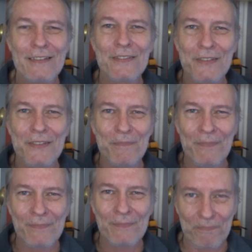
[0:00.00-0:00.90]
some
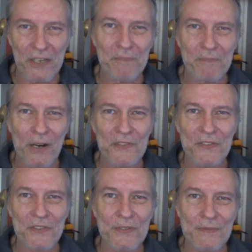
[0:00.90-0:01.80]
big
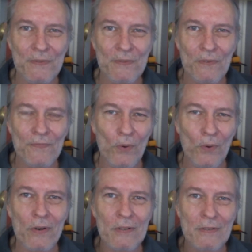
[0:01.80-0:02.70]
parts
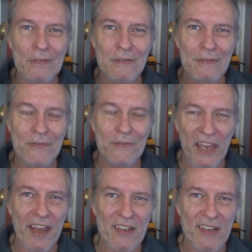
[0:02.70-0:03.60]
for the
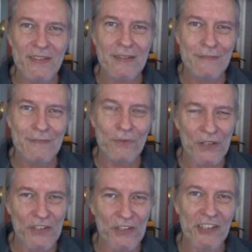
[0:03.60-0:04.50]
case for
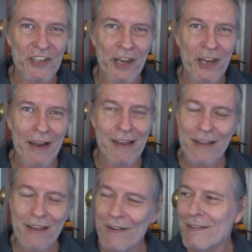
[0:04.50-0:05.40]
the
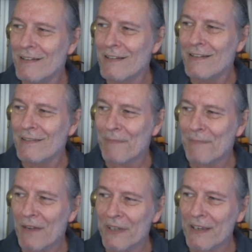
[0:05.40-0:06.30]
DJI
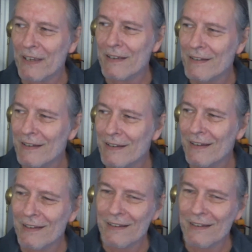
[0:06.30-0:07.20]
Mavic.
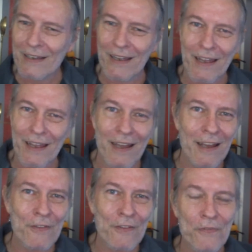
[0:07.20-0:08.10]

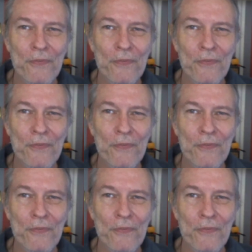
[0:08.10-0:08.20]
And